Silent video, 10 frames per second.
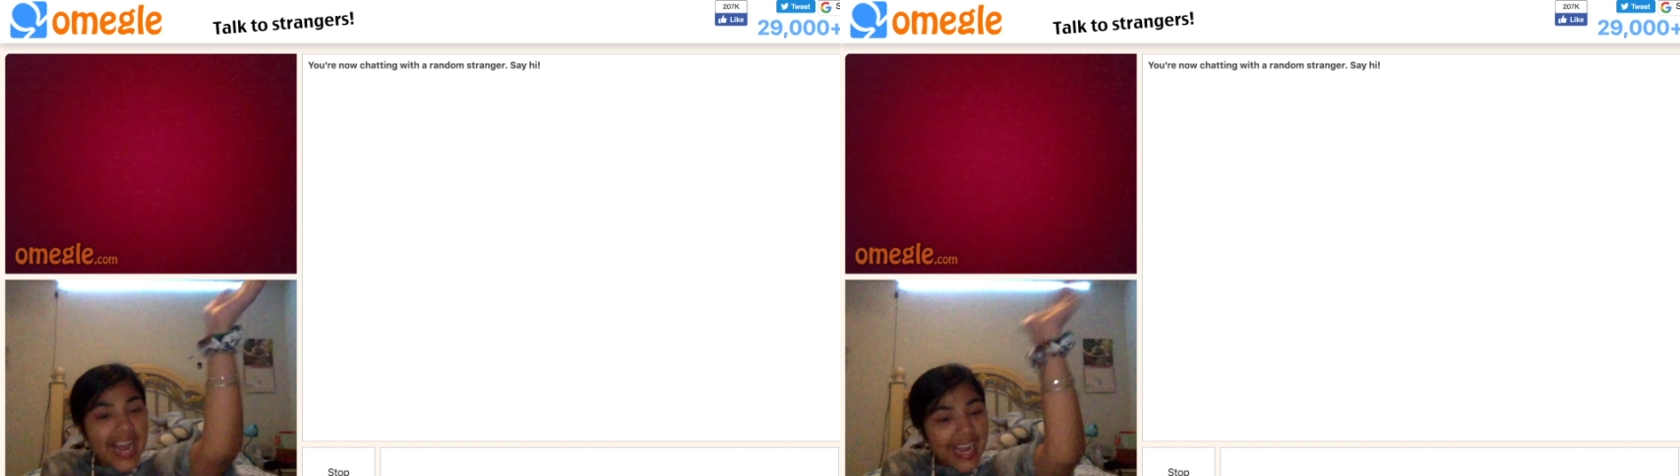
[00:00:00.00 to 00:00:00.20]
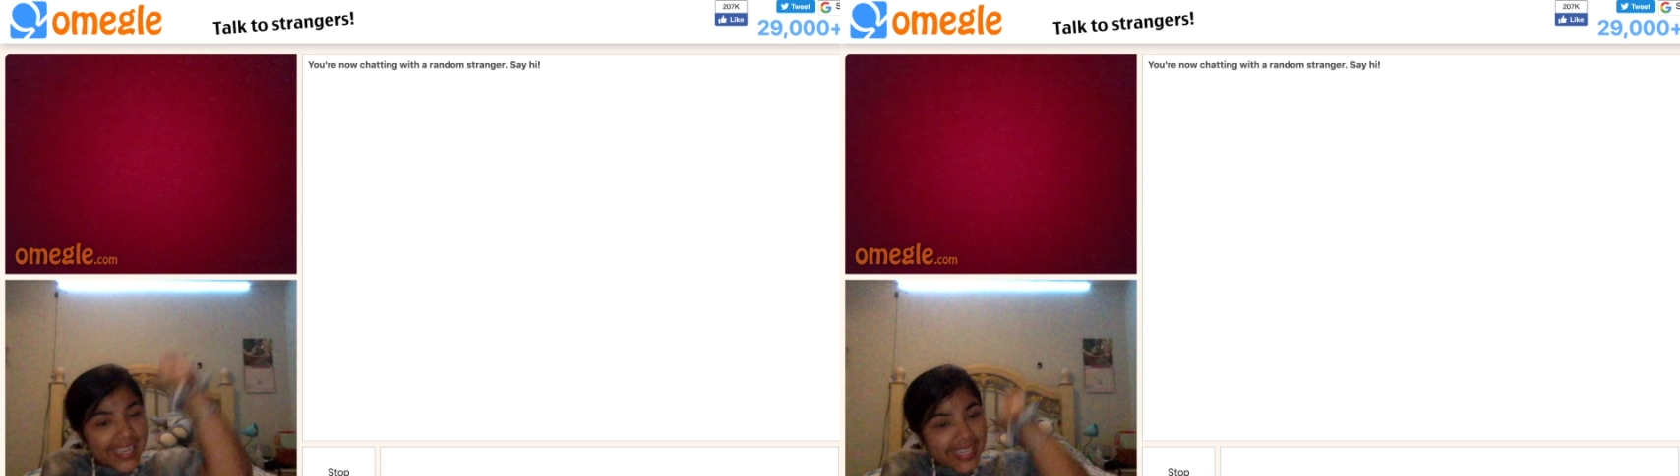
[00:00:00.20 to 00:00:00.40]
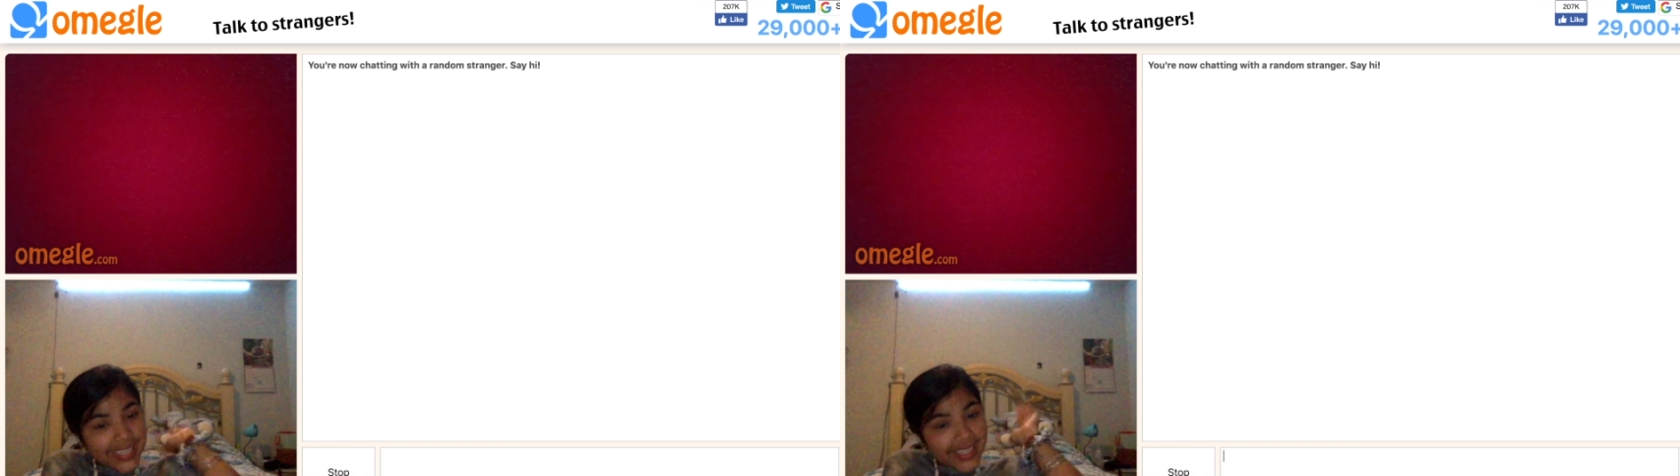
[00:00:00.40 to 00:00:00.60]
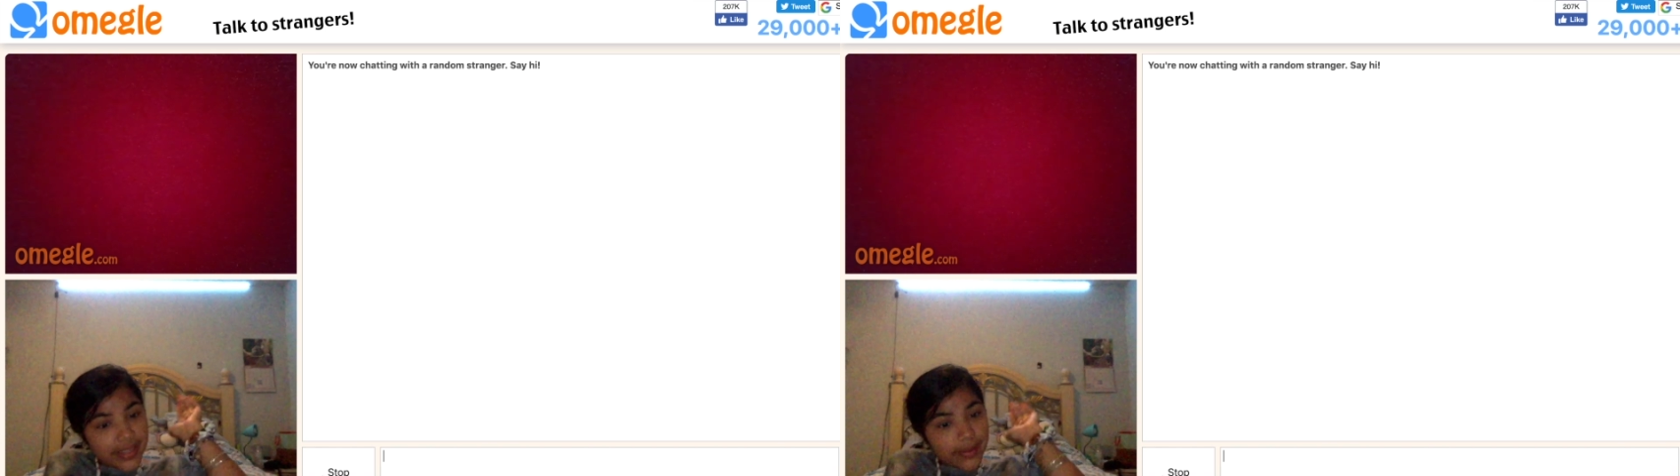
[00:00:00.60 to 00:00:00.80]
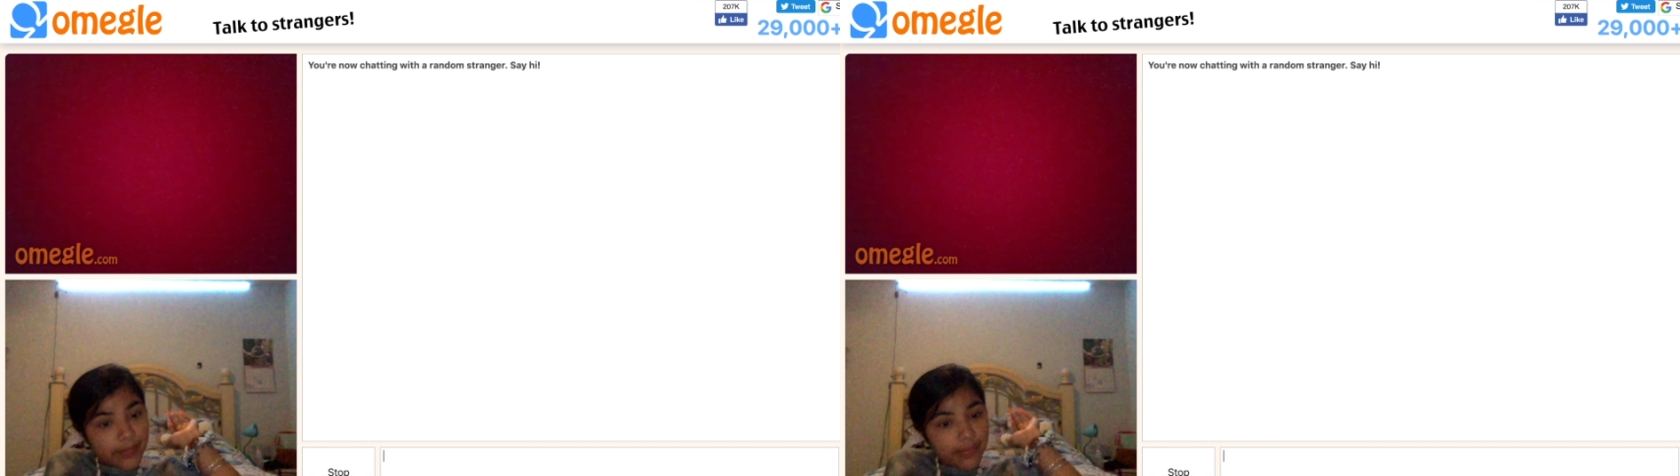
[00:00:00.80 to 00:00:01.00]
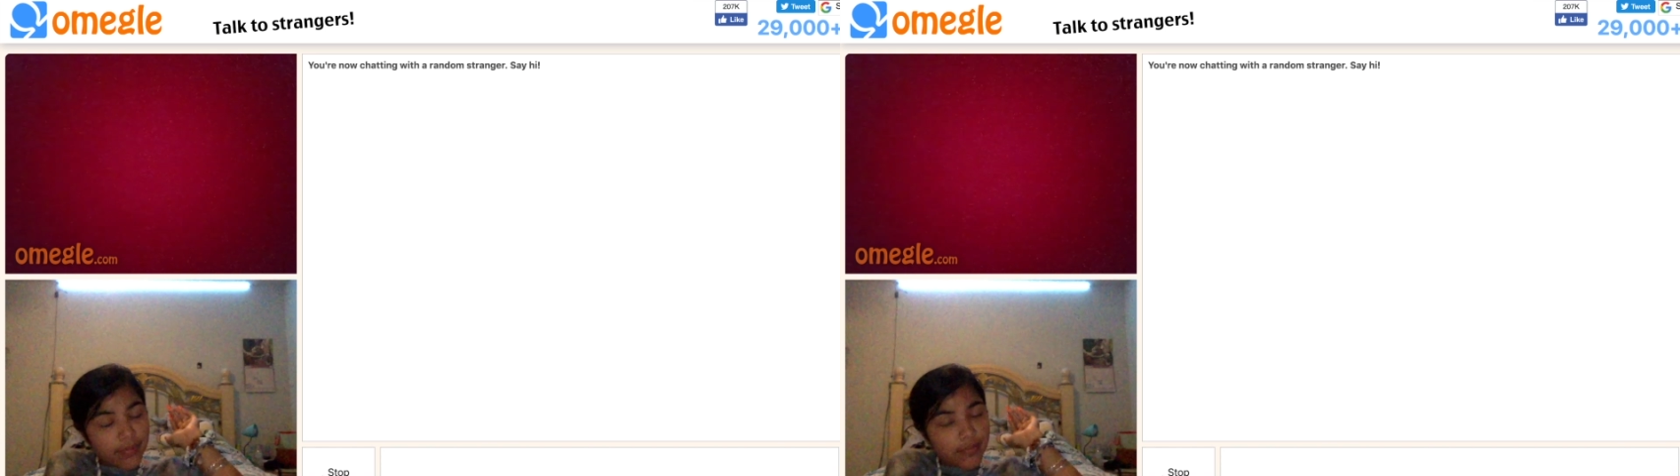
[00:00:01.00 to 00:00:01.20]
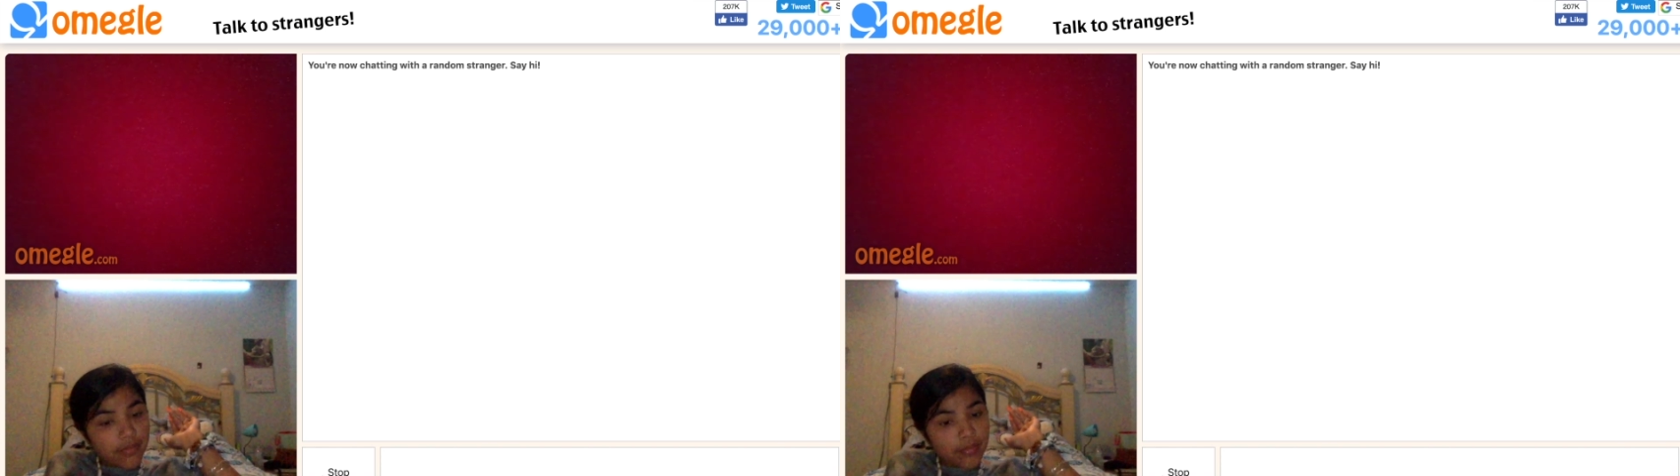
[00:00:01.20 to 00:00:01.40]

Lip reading: for Calvin.